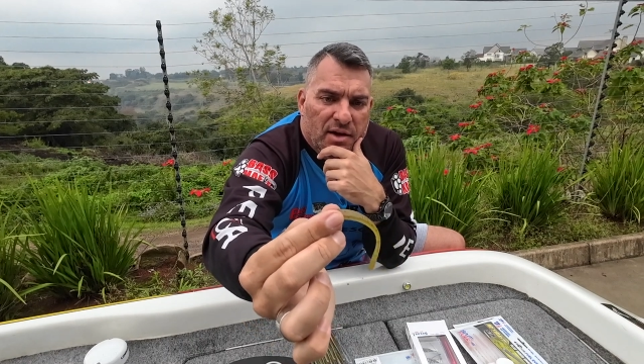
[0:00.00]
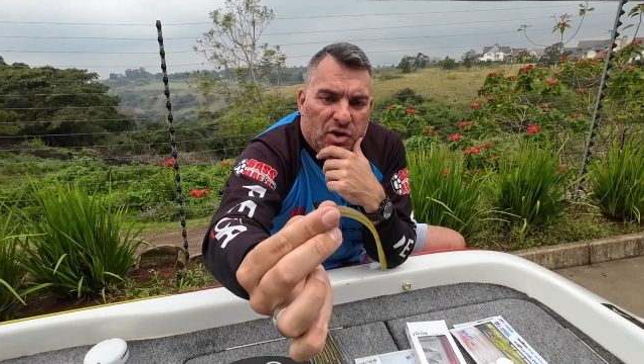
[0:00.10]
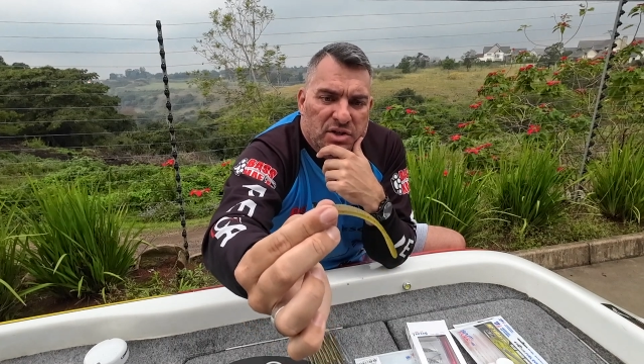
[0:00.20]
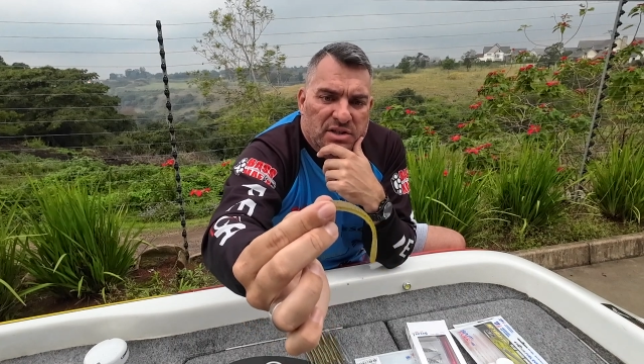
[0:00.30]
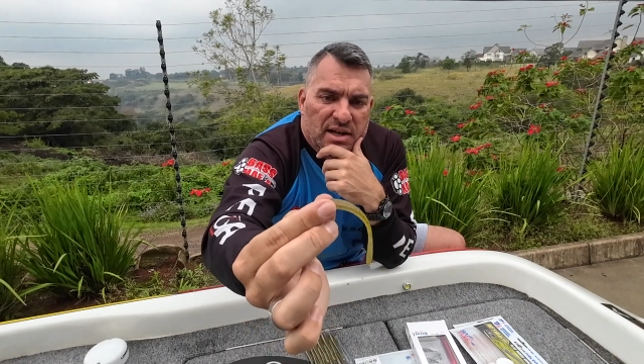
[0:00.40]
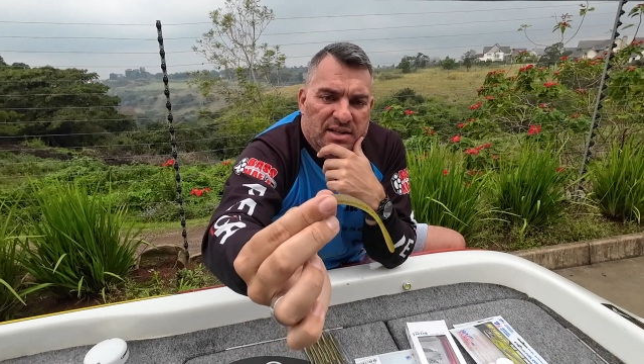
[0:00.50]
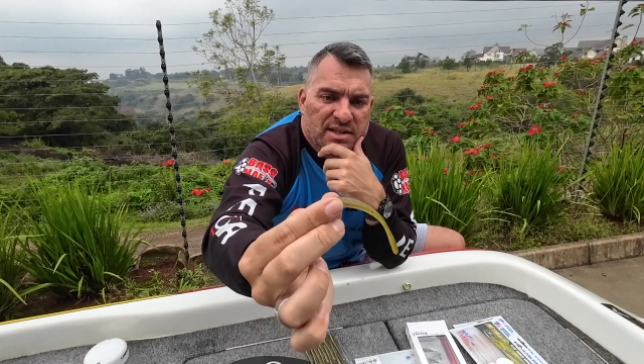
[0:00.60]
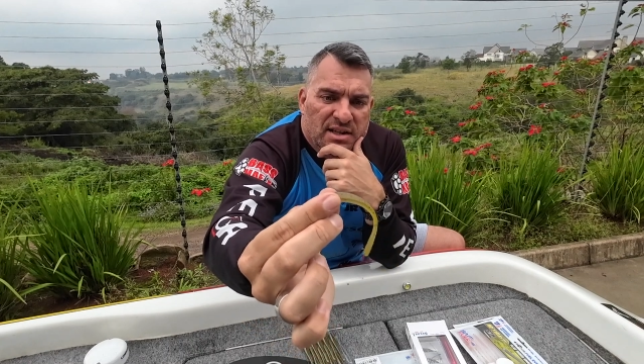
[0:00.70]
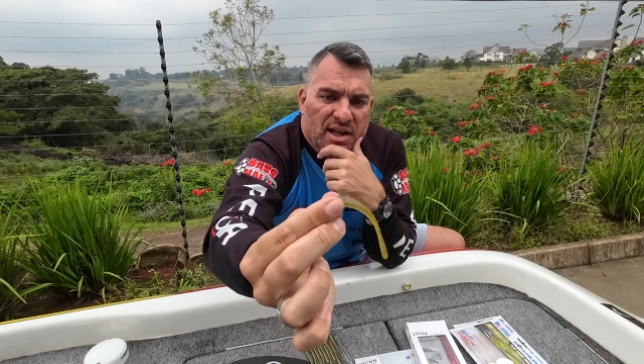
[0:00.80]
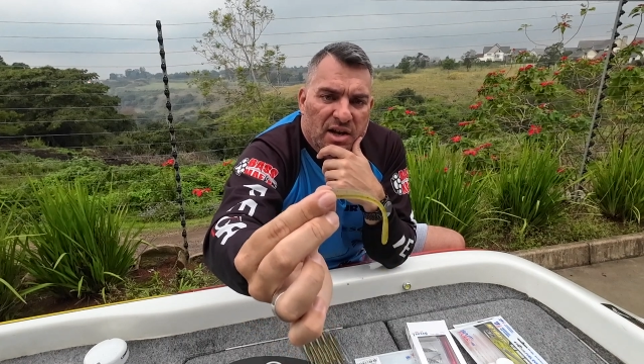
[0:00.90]
you just let it
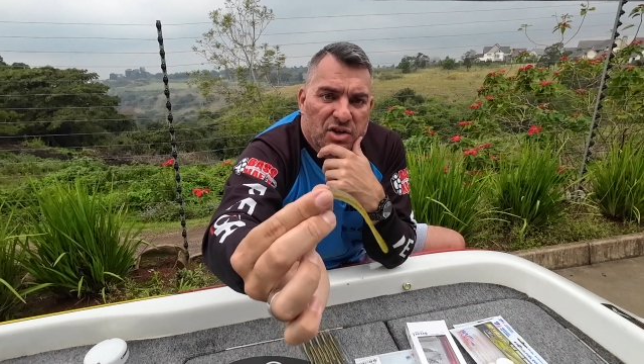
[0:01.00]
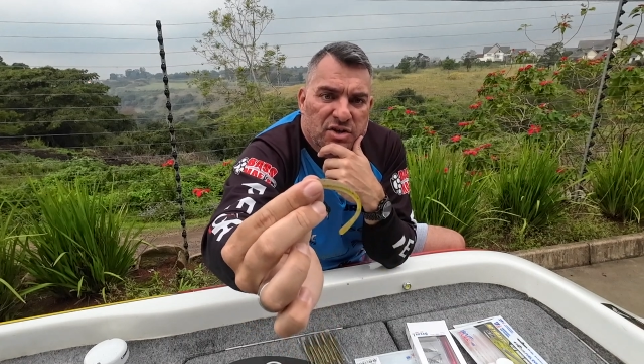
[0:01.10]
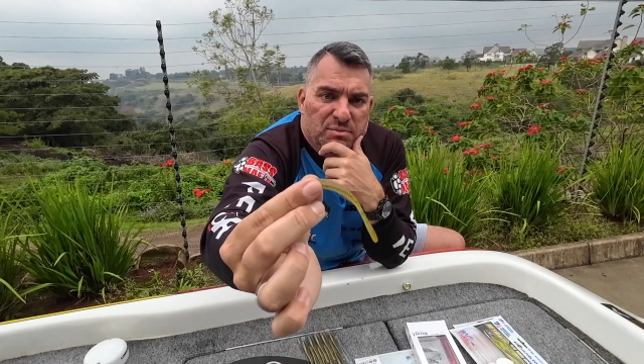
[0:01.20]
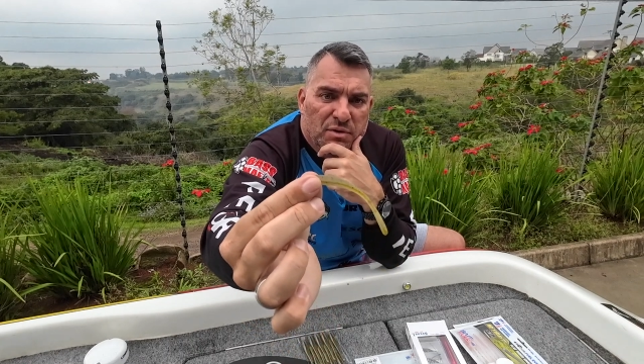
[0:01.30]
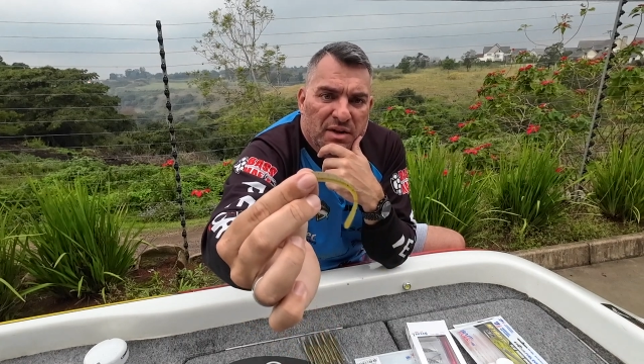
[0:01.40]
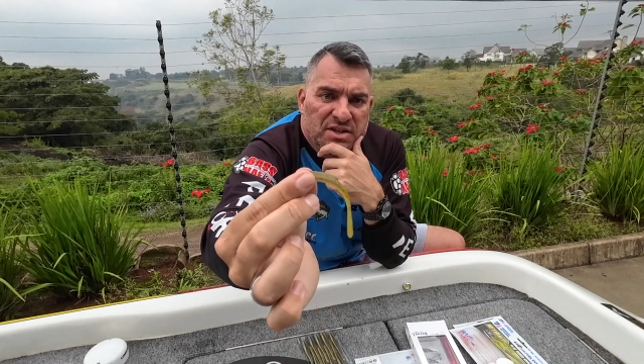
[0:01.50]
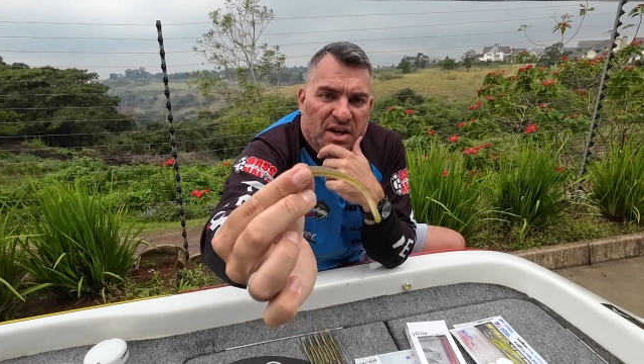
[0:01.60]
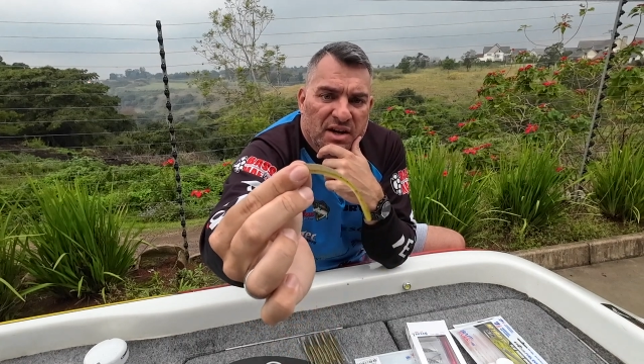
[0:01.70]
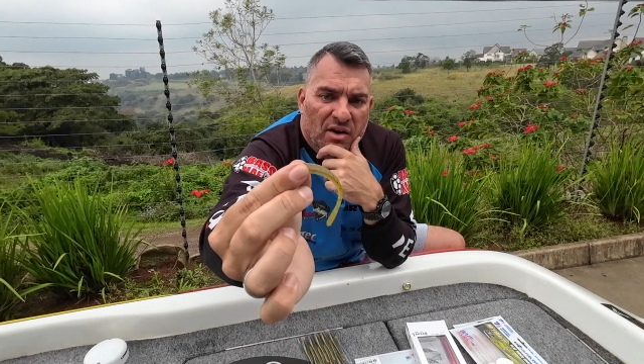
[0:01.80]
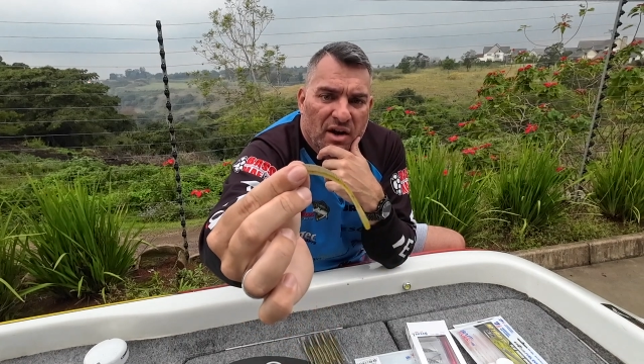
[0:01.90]
sit there and you just move that
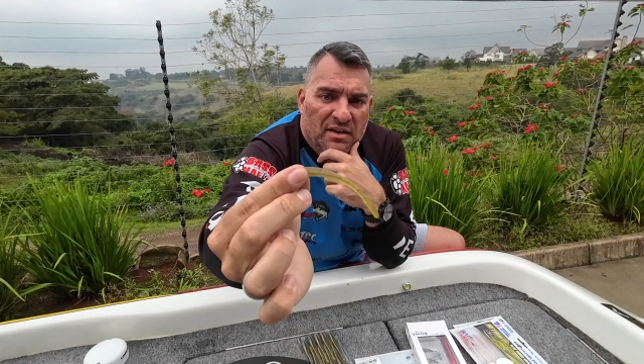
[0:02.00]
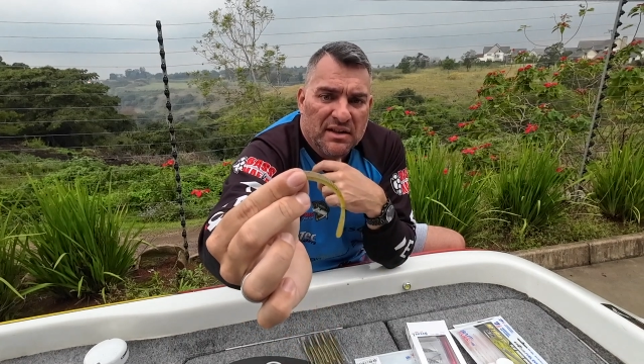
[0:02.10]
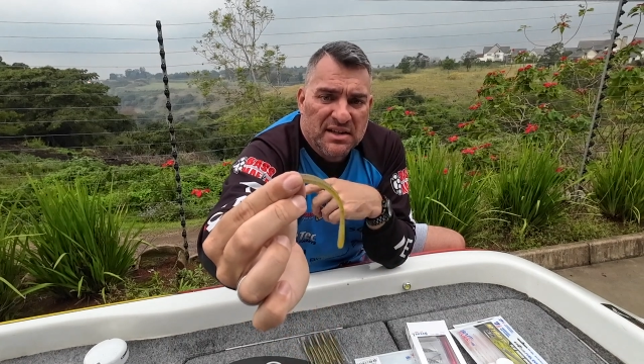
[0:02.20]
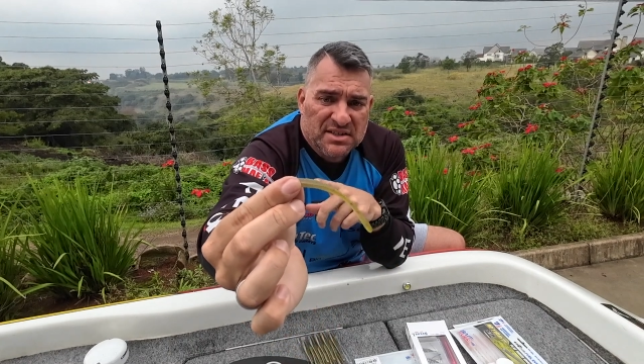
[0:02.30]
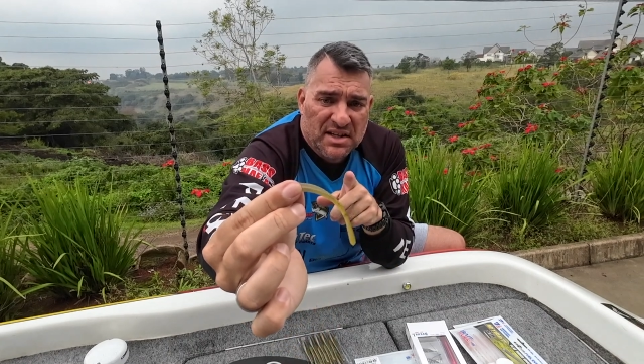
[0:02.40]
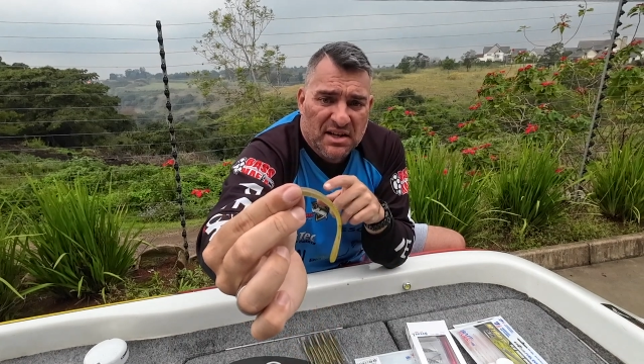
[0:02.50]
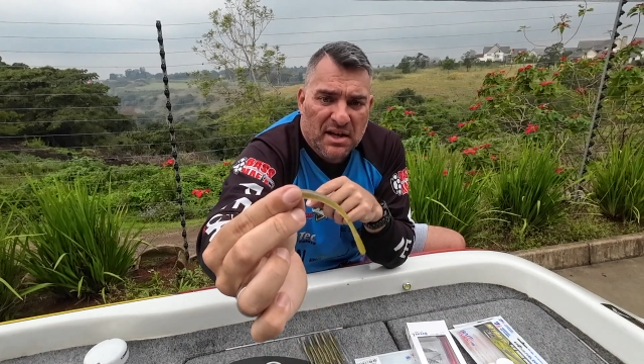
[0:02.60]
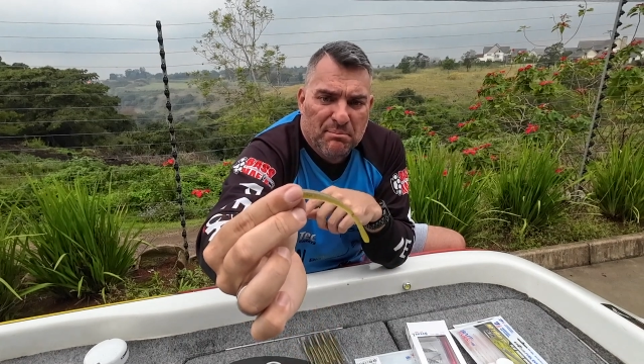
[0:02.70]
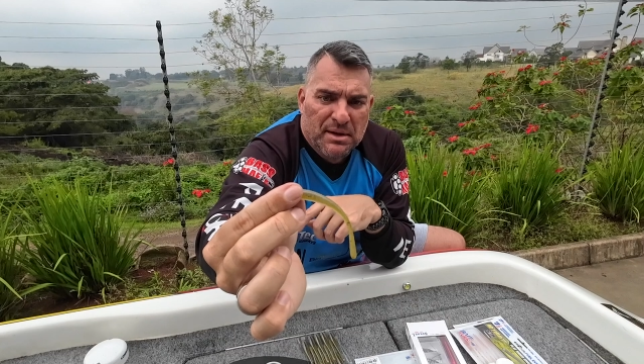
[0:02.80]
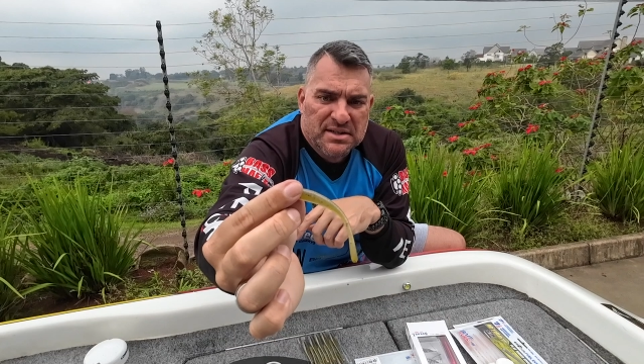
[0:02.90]
sucker around. That thing's going to
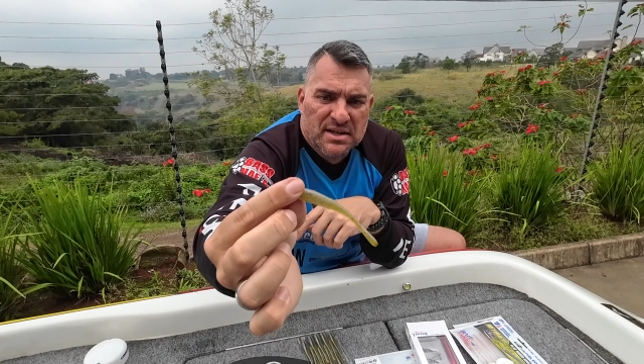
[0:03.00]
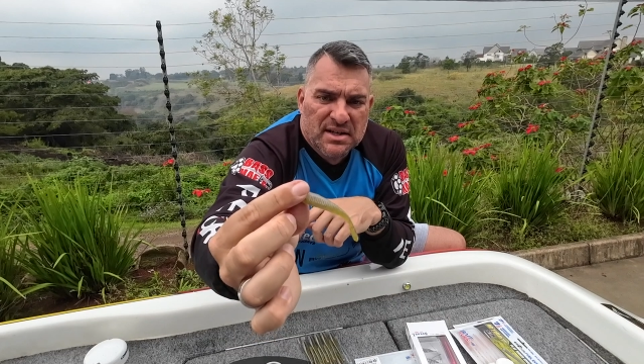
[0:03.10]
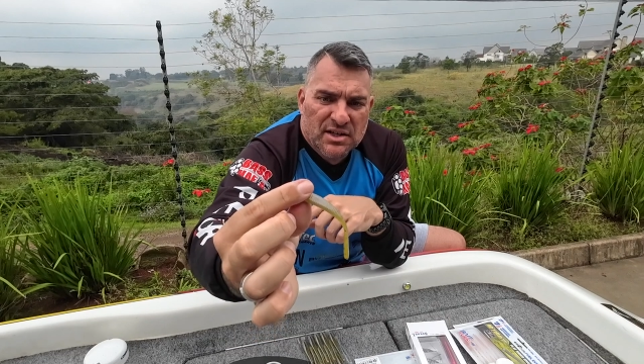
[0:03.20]
get bit.